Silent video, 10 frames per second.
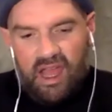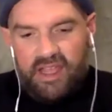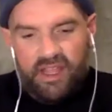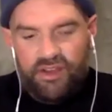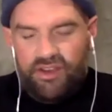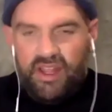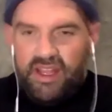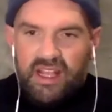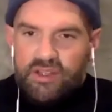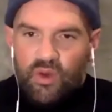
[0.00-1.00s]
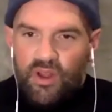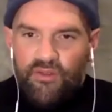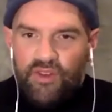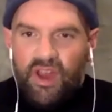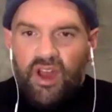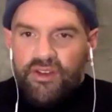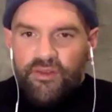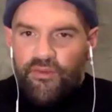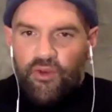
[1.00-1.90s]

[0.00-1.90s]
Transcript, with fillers: I can like that's what I've done